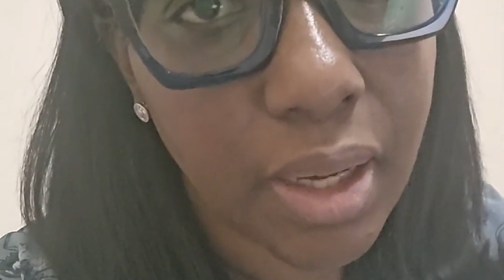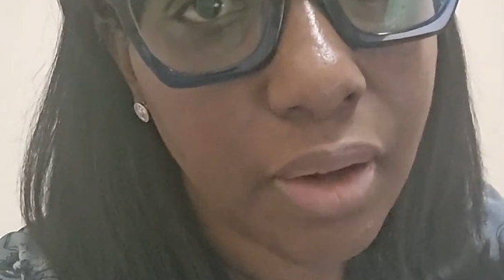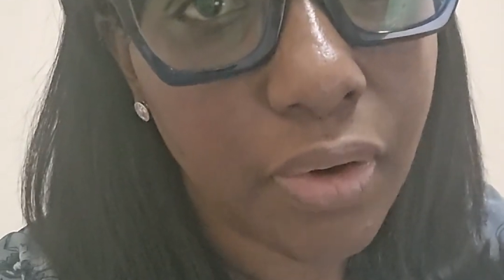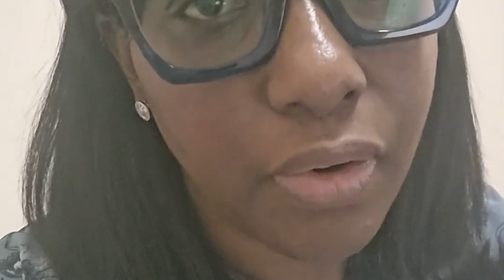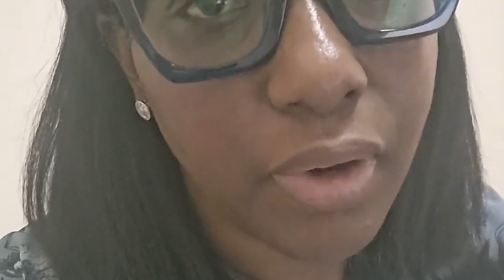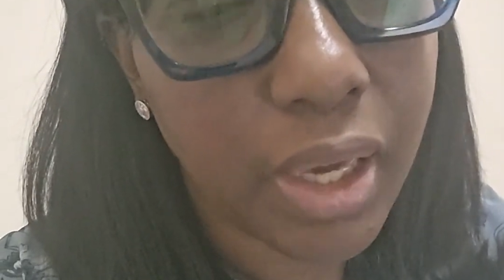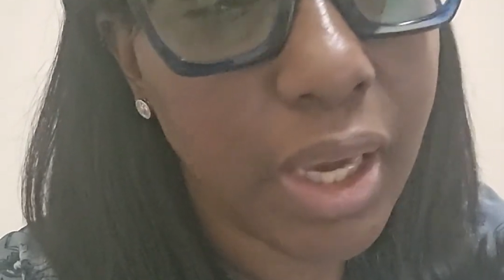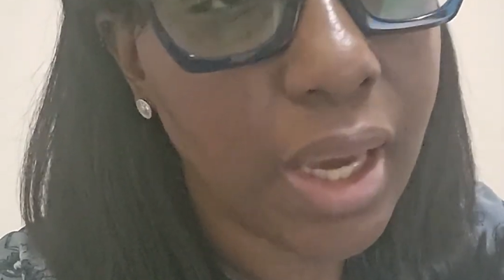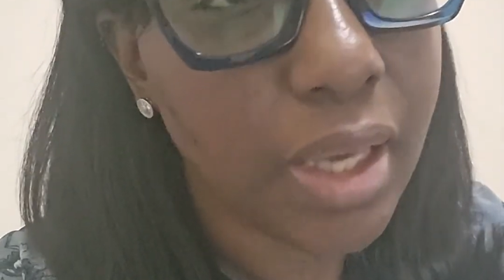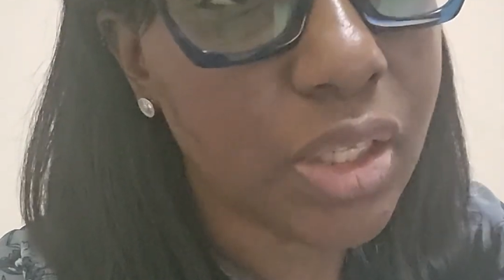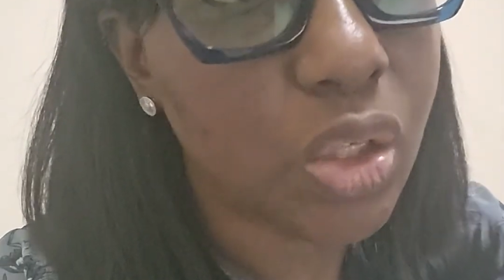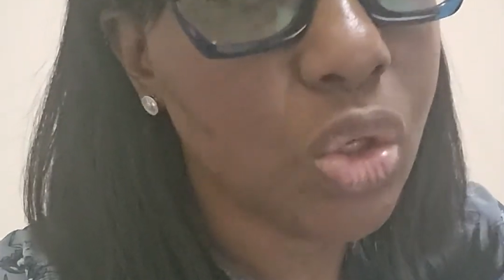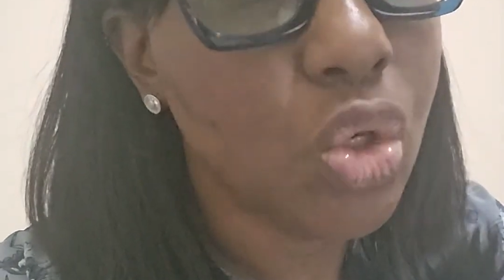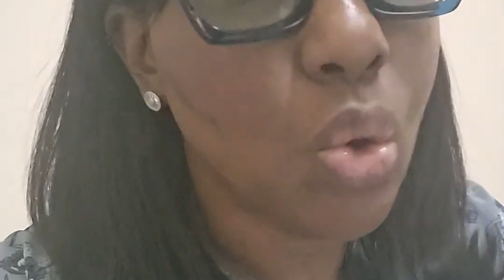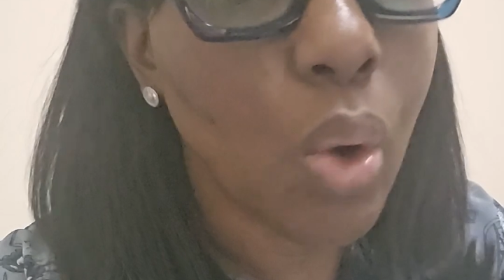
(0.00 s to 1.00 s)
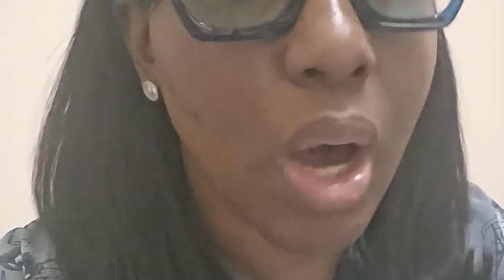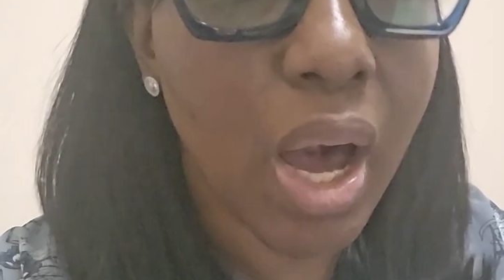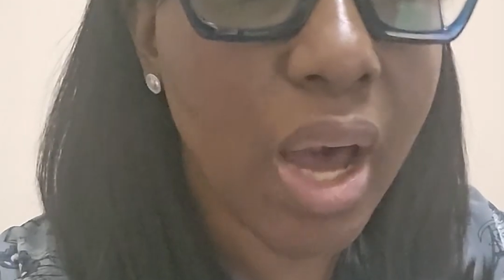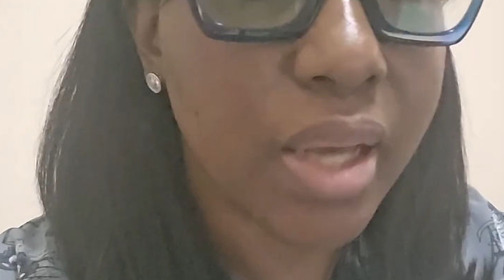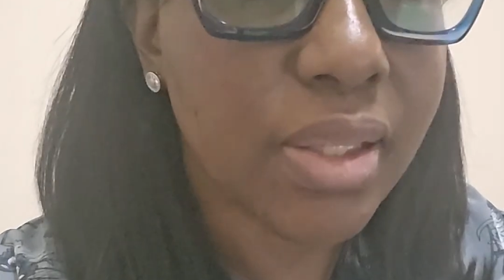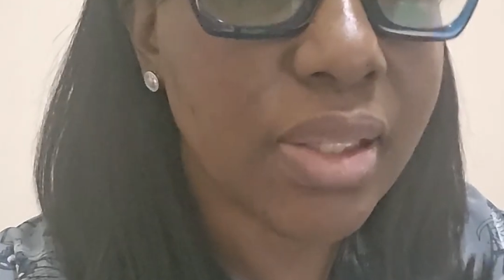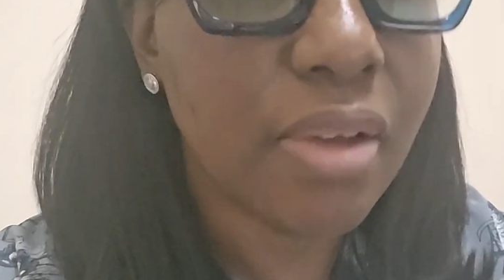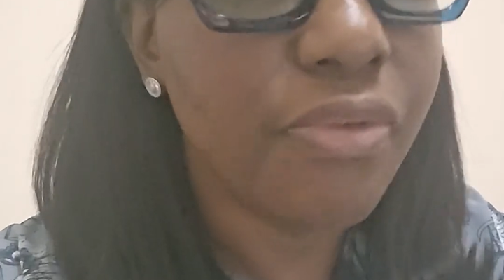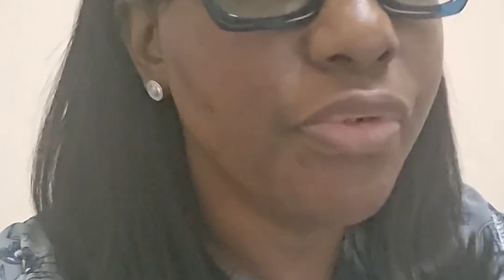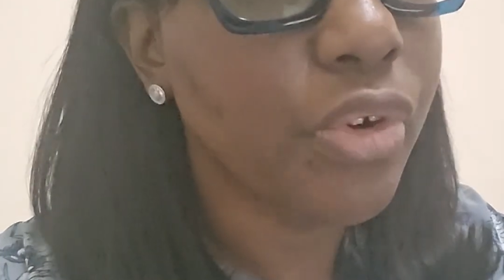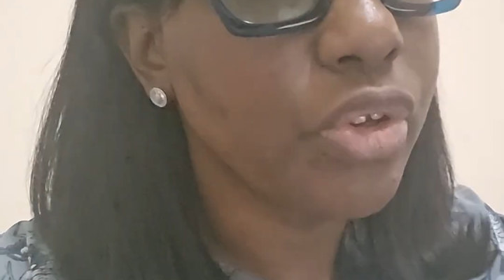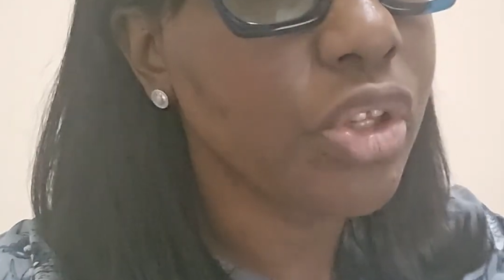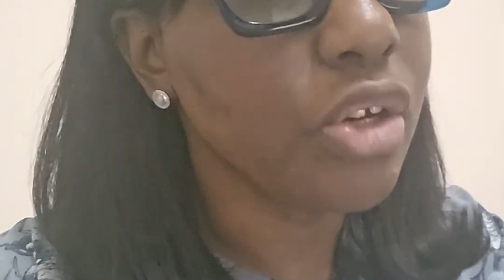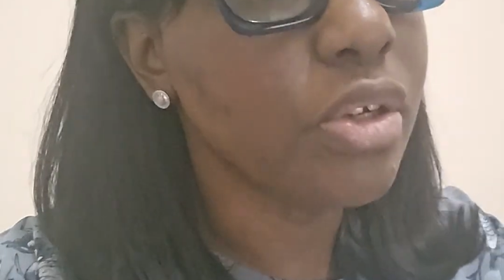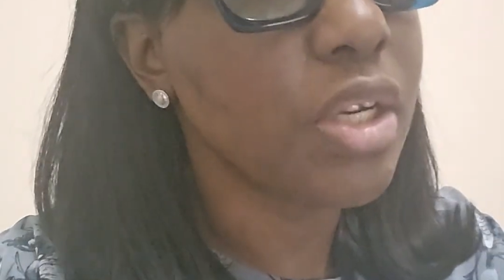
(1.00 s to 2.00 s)
Okay, so you ask them
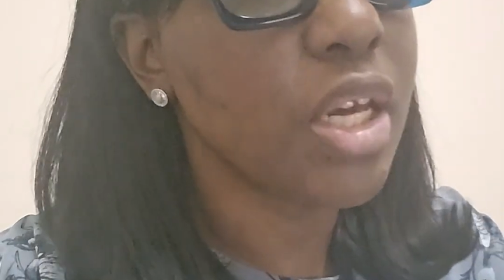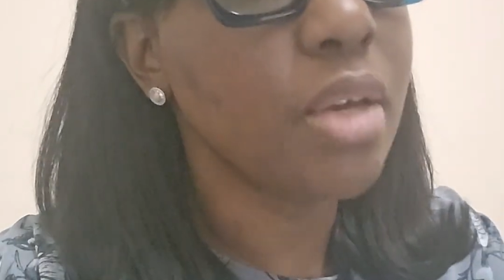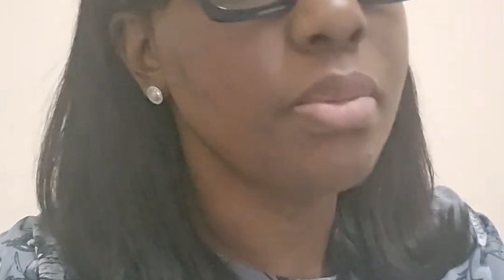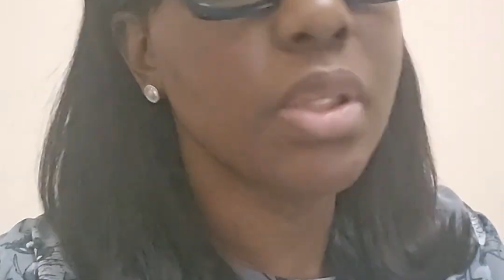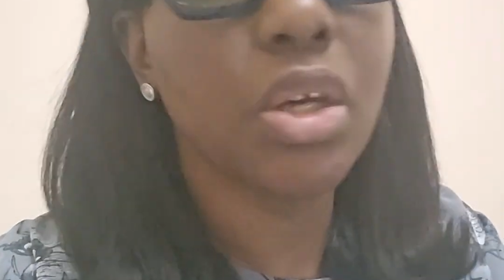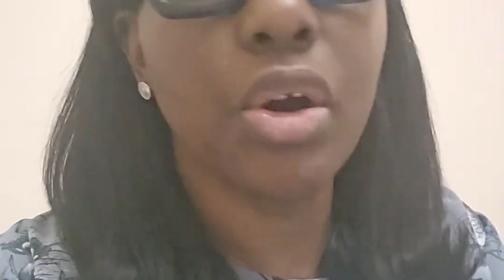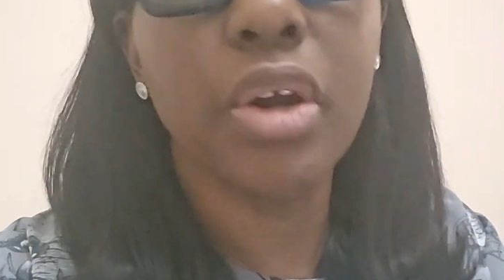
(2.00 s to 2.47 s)
for their names,